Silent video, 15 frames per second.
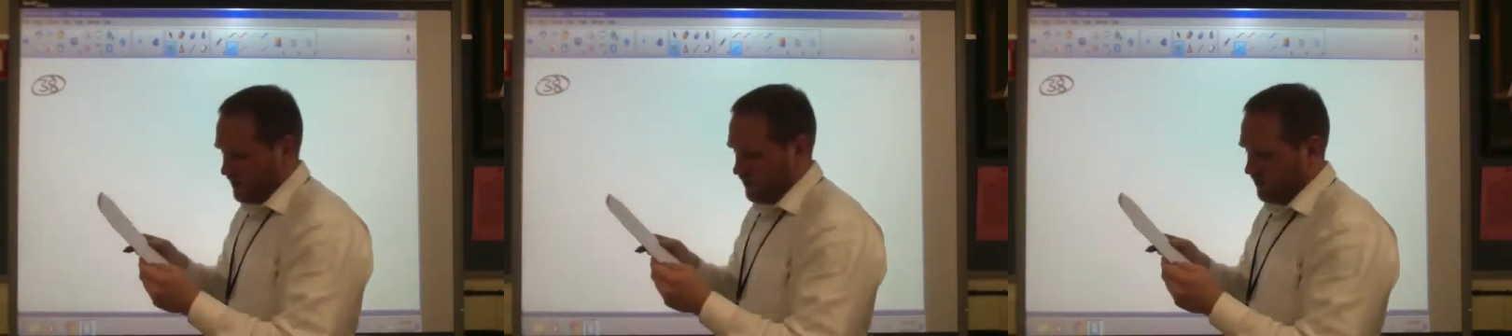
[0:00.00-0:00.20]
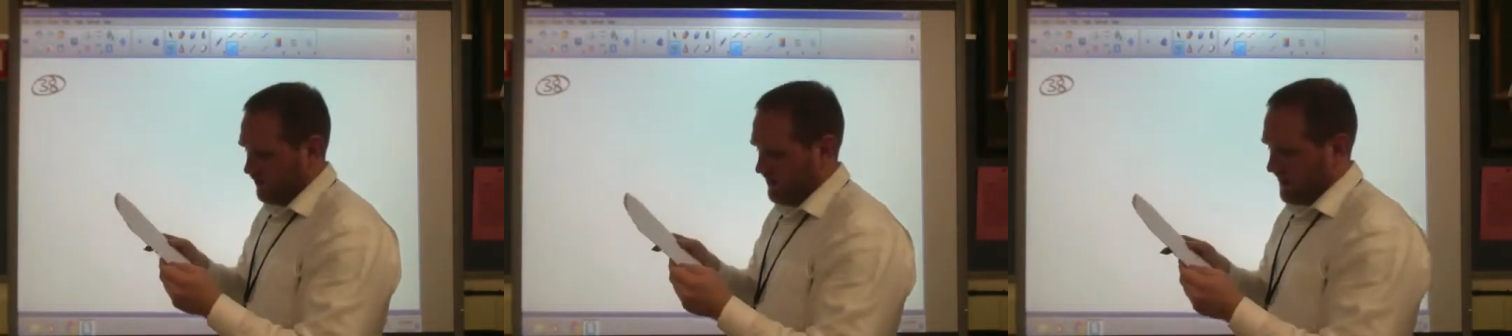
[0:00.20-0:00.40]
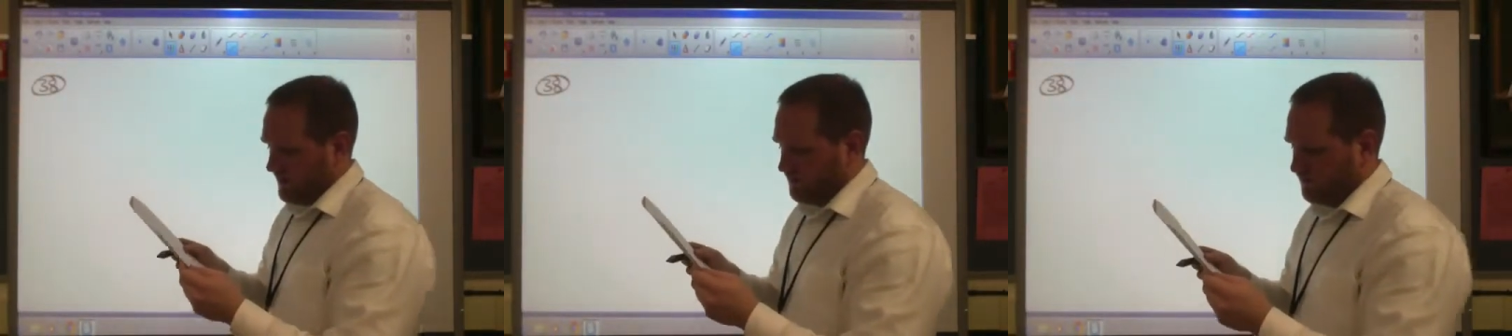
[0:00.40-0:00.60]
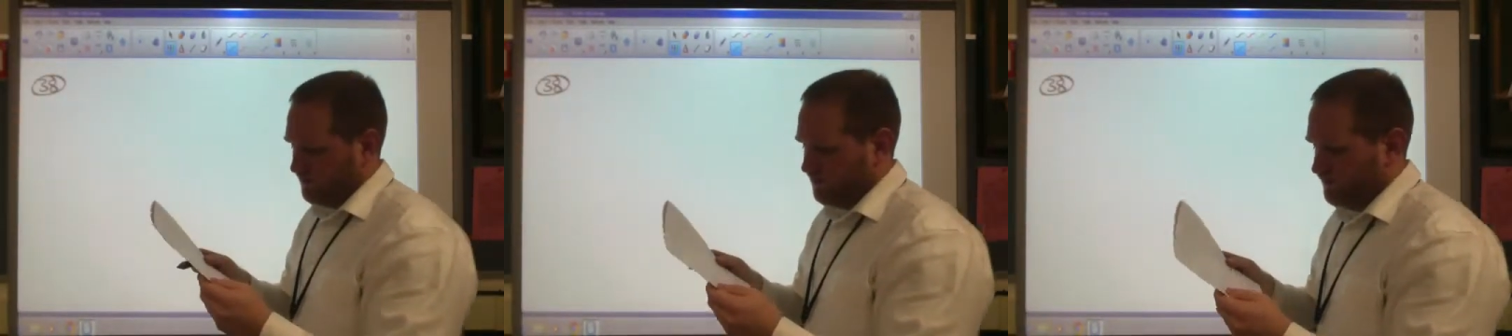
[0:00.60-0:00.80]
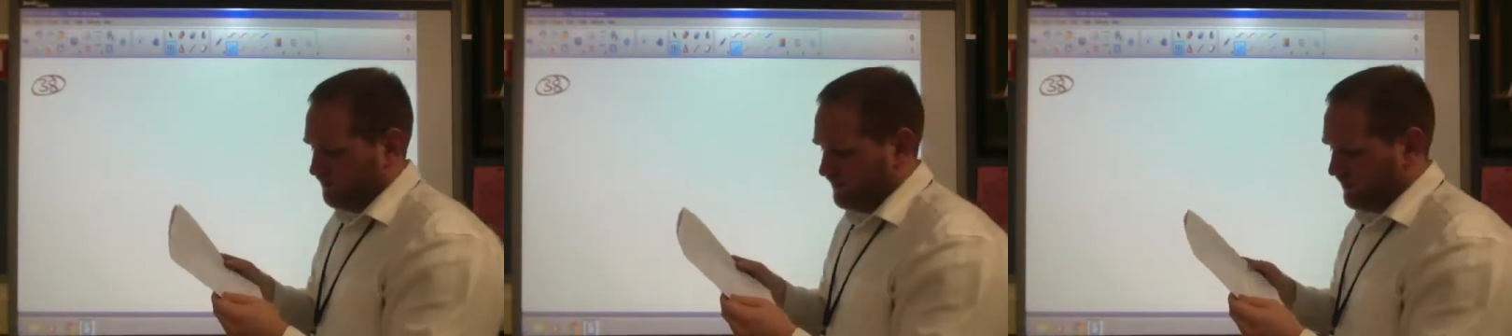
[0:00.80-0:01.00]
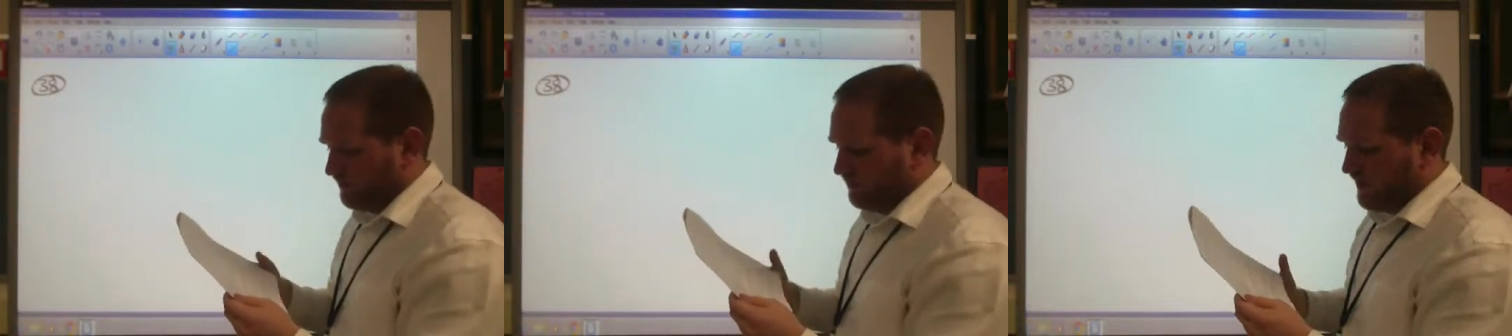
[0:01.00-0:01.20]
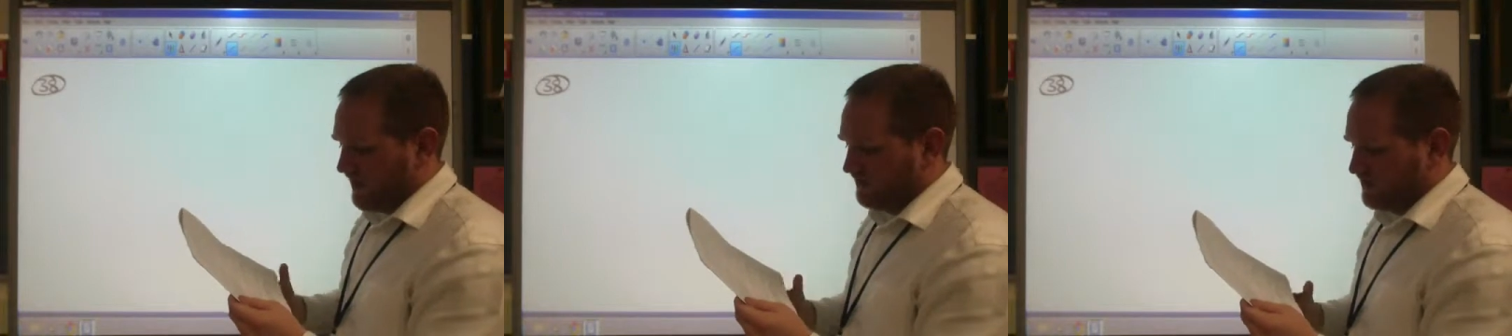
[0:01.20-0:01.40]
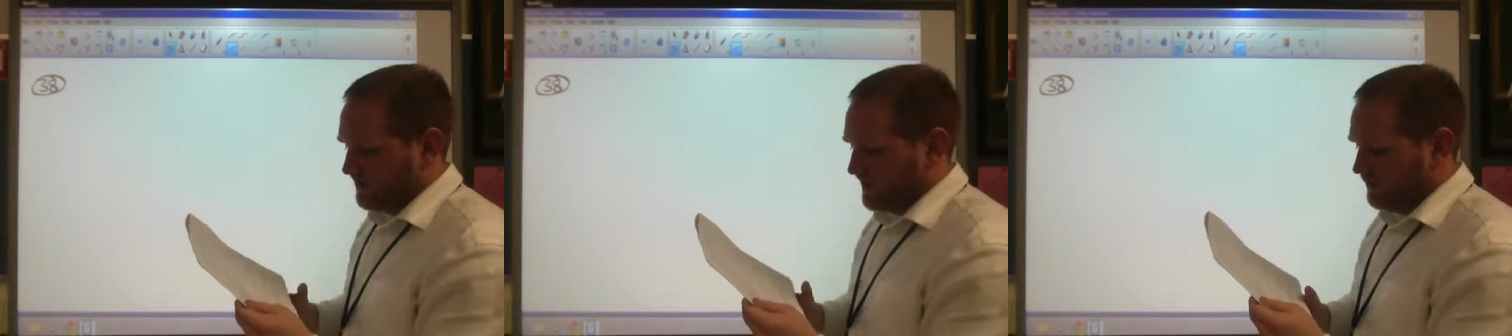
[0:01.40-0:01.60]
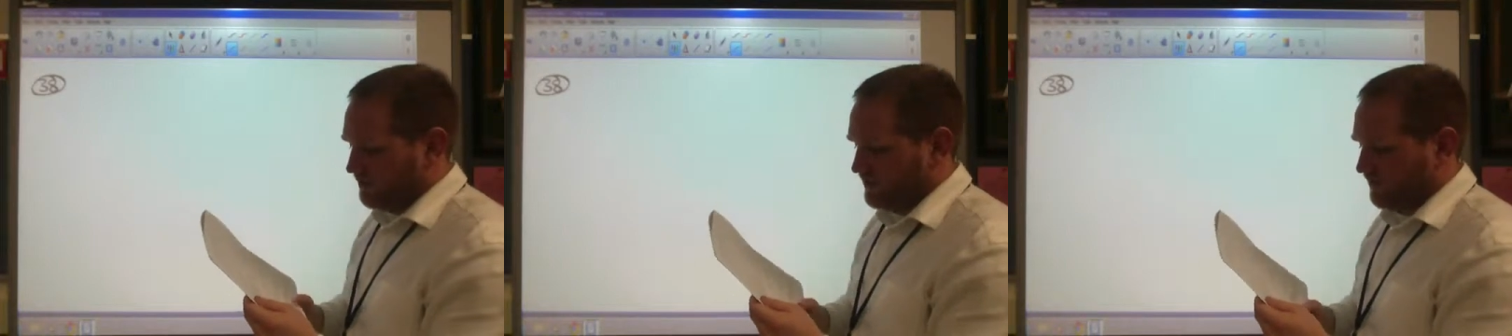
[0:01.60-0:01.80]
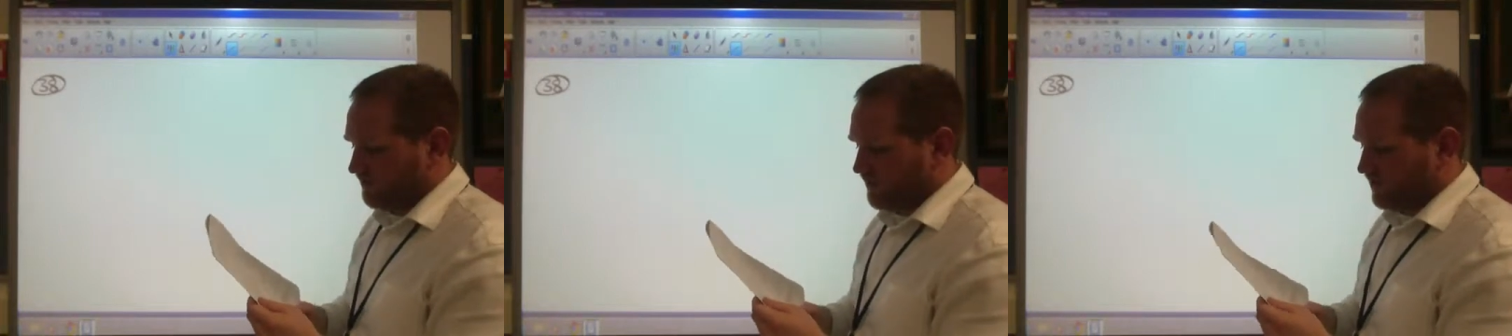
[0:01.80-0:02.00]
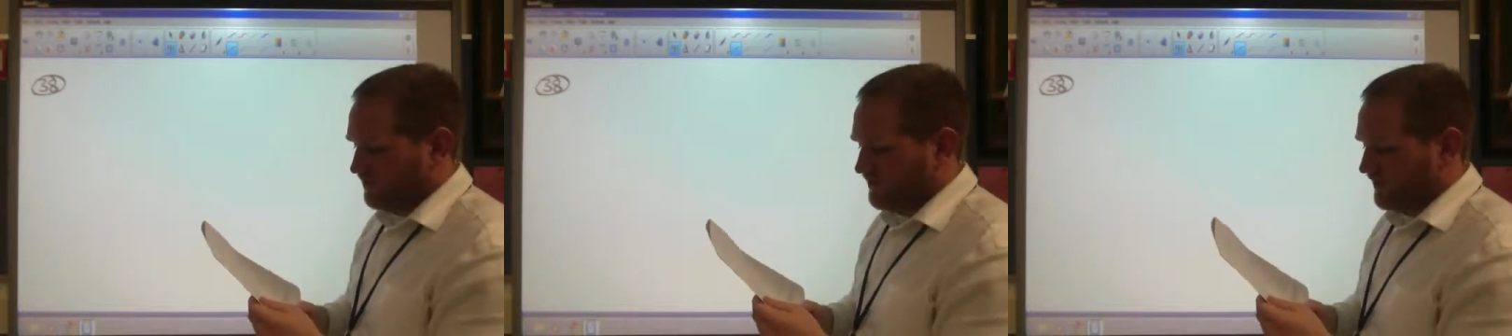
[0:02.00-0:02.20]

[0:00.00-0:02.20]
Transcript: 38. 5 examples of pure